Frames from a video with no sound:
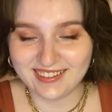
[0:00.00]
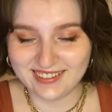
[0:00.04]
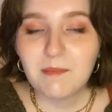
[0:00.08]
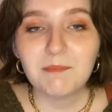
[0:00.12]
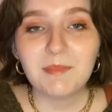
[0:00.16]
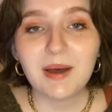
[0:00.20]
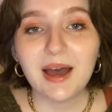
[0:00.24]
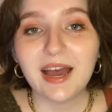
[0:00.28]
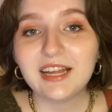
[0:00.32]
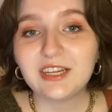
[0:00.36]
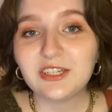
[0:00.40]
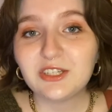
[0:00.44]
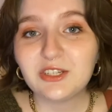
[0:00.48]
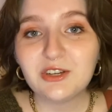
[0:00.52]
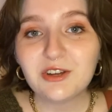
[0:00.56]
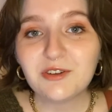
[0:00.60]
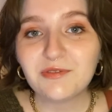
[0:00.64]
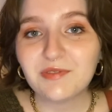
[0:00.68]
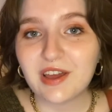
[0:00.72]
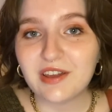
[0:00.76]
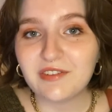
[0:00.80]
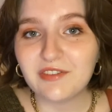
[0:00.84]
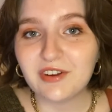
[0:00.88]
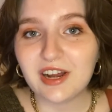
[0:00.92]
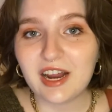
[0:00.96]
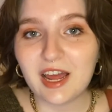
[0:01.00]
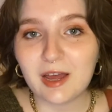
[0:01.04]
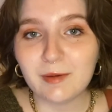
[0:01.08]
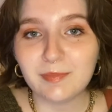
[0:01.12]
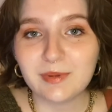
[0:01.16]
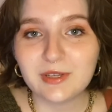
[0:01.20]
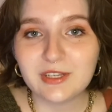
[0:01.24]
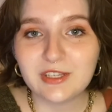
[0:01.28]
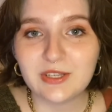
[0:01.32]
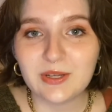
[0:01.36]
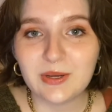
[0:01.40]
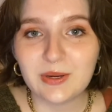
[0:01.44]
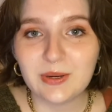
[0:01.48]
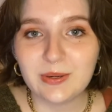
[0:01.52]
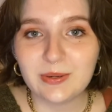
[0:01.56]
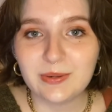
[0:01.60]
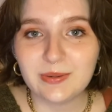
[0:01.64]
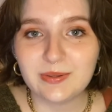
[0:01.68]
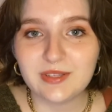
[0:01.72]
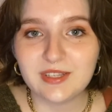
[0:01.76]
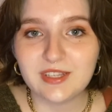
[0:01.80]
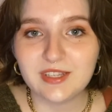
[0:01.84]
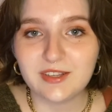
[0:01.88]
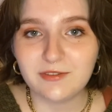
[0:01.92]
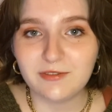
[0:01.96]
My two favorite
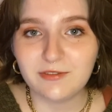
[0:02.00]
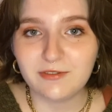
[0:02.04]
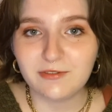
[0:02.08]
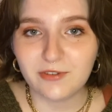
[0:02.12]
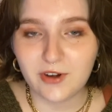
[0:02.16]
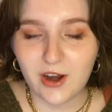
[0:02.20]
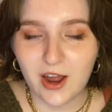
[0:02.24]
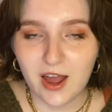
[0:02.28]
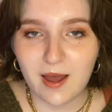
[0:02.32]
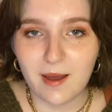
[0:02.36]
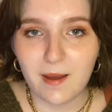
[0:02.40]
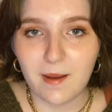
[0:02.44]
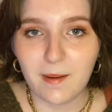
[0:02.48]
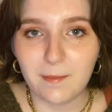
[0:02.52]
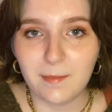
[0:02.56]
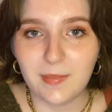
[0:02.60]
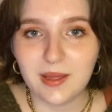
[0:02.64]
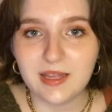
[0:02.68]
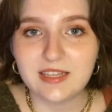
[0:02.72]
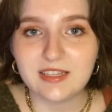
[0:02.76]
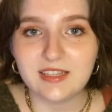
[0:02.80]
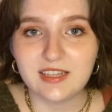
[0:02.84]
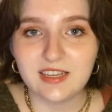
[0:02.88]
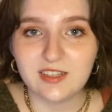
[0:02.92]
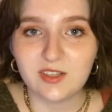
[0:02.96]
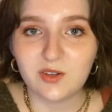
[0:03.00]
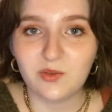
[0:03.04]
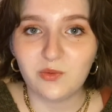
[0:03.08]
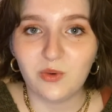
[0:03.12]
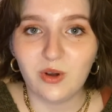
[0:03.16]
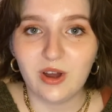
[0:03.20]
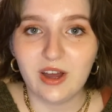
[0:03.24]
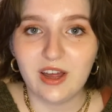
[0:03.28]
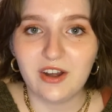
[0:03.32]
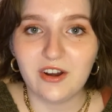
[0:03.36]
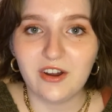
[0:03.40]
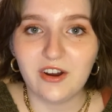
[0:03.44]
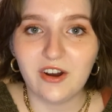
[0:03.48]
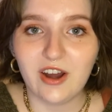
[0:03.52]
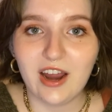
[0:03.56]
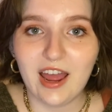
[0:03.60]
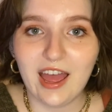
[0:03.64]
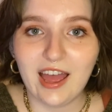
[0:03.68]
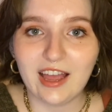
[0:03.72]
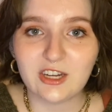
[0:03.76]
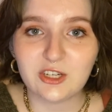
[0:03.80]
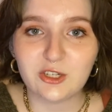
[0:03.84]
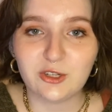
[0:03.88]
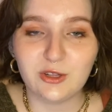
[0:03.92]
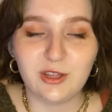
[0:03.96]
episodes from season 1 are
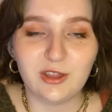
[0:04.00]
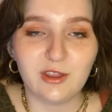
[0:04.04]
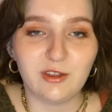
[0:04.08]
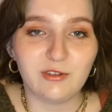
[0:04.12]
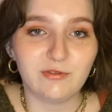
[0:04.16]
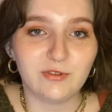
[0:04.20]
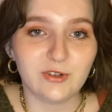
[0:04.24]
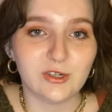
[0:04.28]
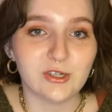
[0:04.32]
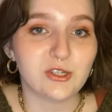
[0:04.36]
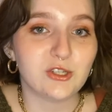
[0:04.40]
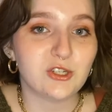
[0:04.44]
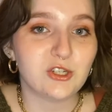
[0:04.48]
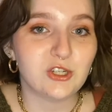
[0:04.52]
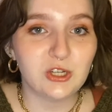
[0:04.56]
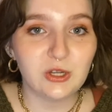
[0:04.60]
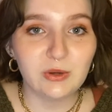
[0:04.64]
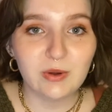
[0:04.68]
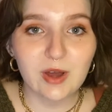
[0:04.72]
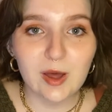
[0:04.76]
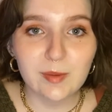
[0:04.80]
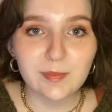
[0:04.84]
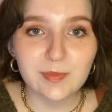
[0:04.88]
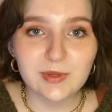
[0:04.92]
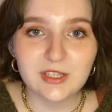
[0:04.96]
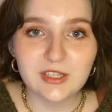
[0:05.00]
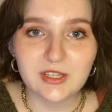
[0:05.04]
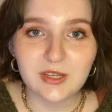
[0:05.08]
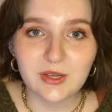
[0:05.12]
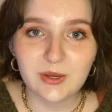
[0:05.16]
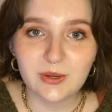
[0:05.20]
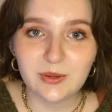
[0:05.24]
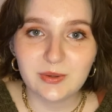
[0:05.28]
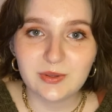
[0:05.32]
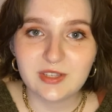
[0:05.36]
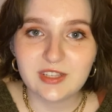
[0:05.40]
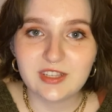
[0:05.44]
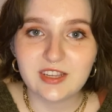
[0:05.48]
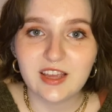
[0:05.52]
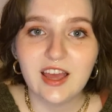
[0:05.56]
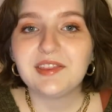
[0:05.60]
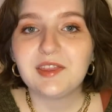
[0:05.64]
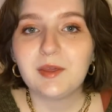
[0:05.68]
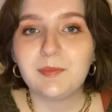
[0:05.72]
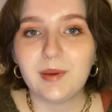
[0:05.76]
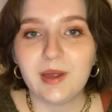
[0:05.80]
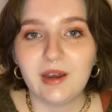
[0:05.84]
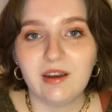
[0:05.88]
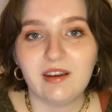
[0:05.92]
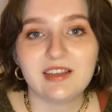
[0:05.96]
actually the first 2 episodes,
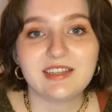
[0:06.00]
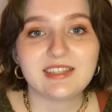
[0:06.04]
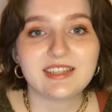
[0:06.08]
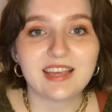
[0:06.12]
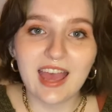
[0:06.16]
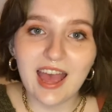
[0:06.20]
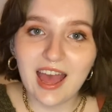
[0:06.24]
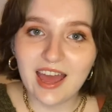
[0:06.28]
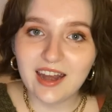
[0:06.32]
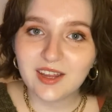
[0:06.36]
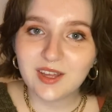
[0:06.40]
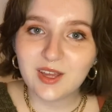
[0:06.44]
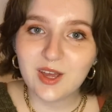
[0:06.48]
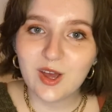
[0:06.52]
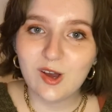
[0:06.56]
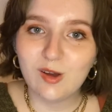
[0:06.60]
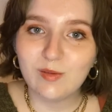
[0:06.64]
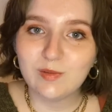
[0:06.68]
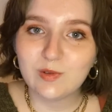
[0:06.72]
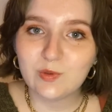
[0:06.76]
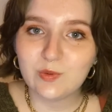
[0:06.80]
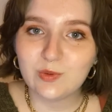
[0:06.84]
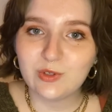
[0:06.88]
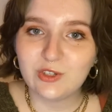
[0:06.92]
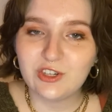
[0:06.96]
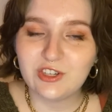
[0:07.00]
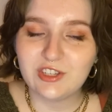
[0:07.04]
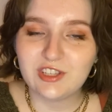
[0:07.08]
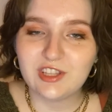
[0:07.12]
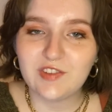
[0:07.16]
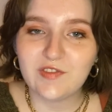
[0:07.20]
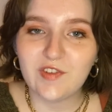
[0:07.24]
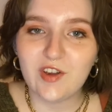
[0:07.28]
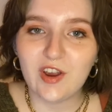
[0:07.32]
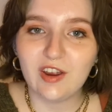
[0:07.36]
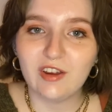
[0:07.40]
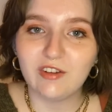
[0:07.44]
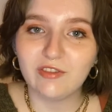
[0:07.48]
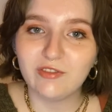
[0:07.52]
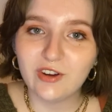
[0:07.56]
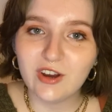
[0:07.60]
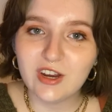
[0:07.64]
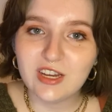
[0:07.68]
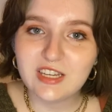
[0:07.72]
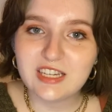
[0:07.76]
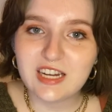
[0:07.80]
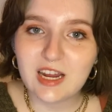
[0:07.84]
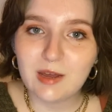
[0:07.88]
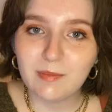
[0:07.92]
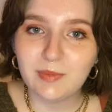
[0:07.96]
The Paris Catacombs, which is the very
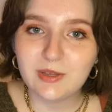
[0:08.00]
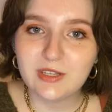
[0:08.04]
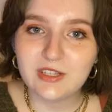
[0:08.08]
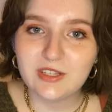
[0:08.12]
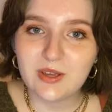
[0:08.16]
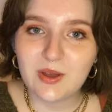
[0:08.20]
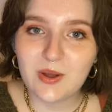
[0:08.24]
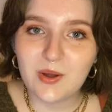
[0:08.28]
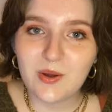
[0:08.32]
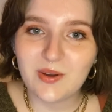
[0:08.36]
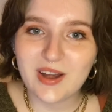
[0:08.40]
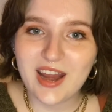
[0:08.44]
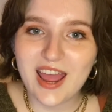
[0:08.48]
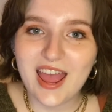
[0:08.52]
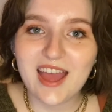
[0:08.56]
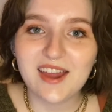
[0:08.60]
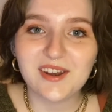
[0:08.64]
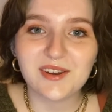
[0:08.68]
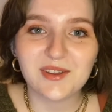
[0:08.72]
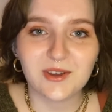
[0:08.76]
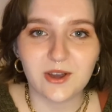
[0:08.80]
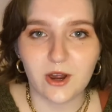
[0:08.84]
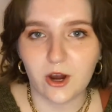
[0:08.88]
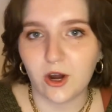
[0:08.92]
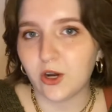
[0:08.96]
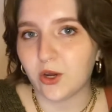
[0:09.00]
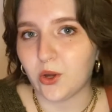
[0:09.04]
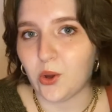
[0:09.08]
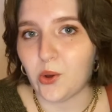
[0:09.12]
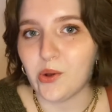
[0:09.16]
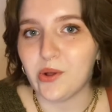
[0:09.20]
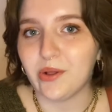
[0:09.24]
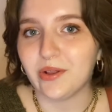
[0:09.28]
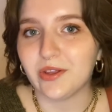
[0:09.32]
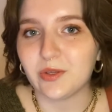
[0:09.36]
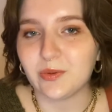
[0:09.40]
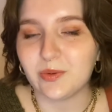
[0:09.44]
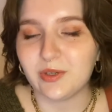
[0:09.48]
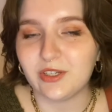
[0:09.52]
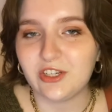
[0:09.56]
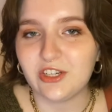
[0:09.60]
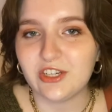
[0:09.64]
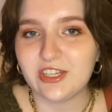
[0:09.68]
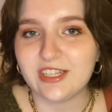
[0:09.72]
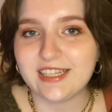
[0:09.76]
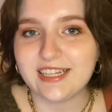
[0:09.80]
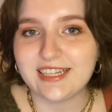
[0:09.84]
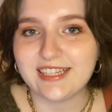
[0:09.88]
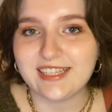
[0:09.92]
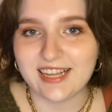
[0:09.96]
first episode, and Gargoyles, which
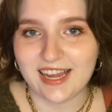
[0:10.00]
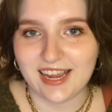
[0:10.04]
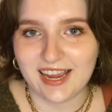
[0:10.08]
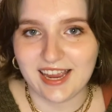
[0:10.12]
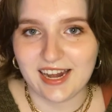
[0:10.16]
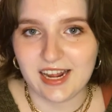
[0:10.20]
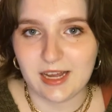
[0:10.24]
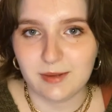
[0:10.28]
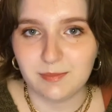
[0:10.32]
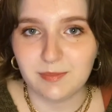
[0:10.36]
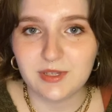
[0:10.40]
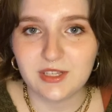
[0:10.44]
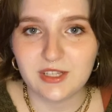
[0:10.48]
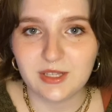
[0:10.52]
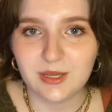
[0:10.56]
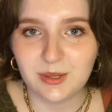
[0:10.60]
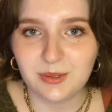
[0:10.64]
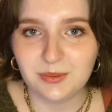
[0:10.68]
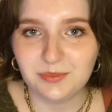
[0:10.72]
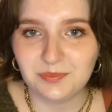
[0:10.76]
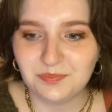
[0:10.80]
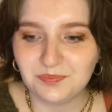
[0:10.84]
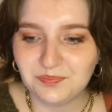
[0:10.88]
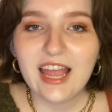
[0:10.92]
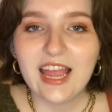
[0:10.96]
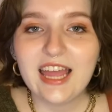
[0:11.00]
is the second episode.